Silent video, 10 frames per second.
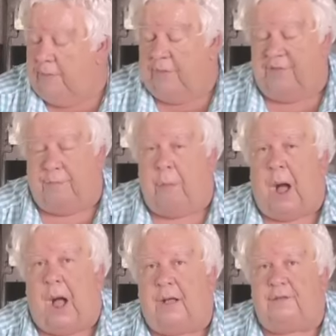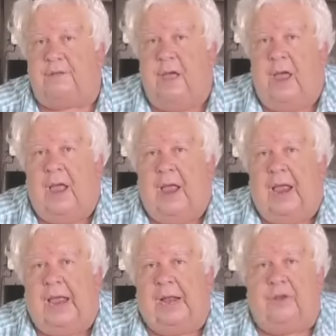this box.
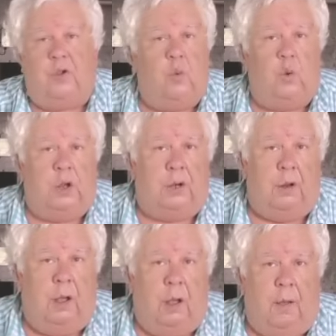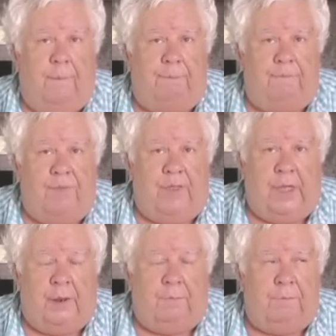And you would
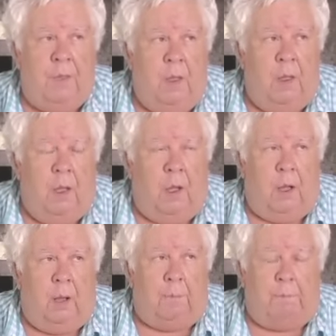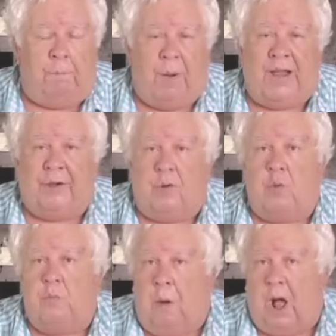then buy your
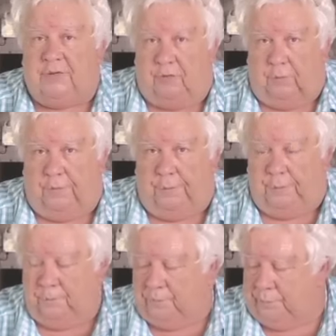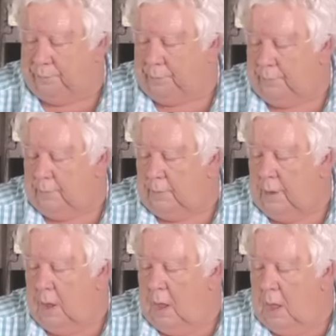own modules.
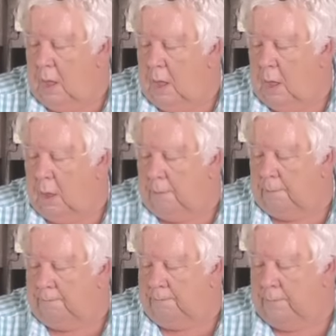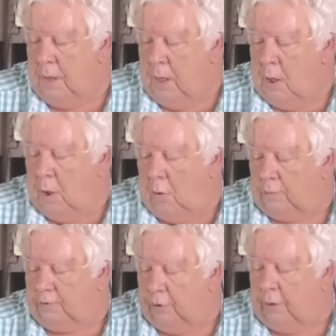
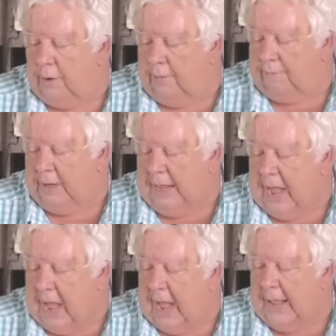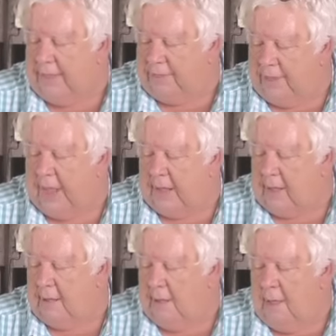Alternatively, I
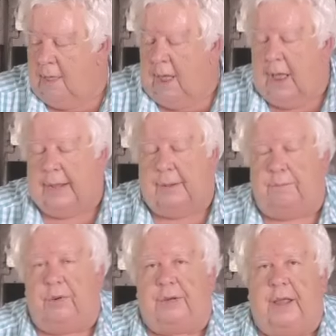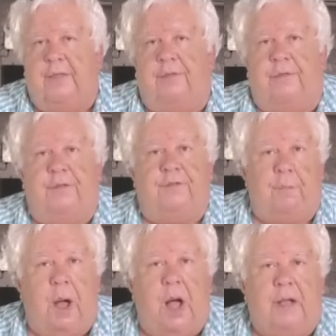think I can put together this
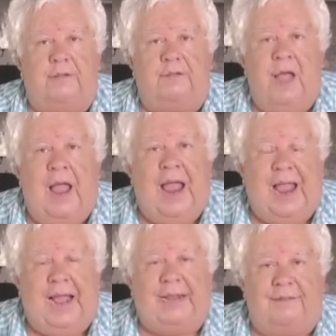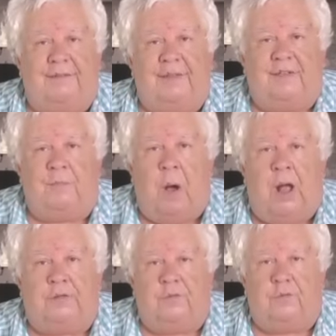box and 6
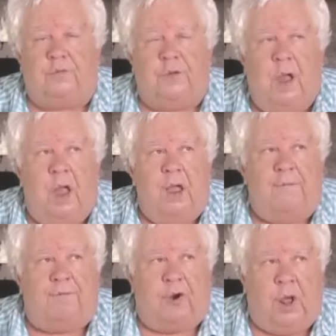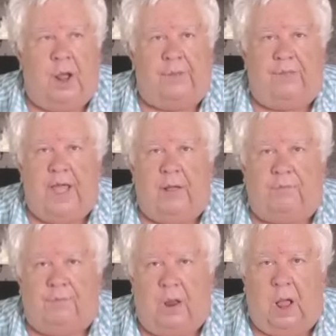modules for
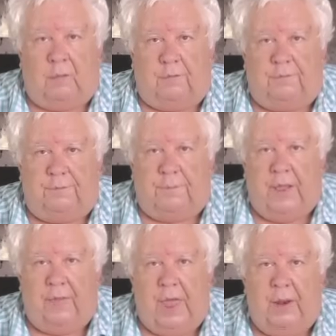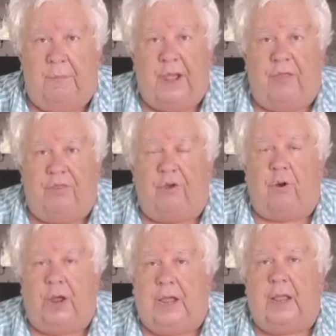$9,000. Now that'd be a
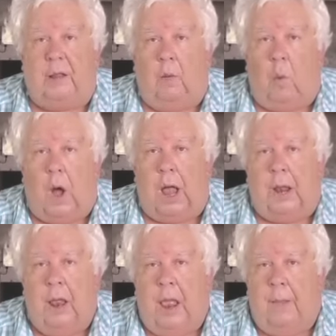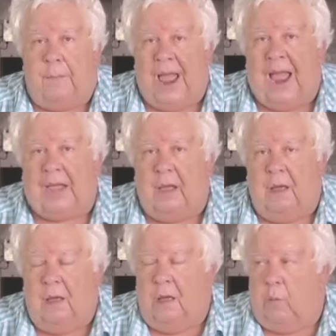30 kilowatt pack
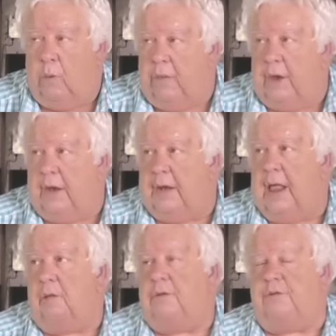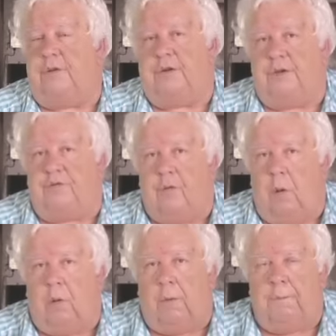with an intelligent
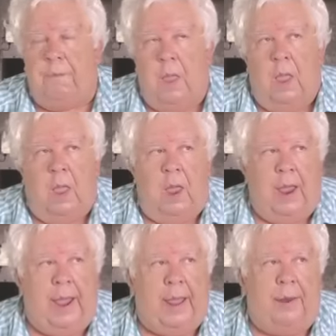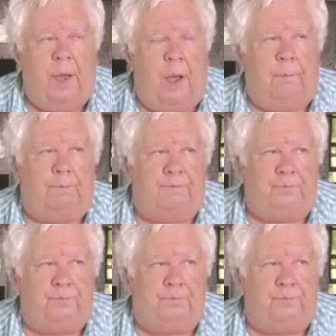controller, and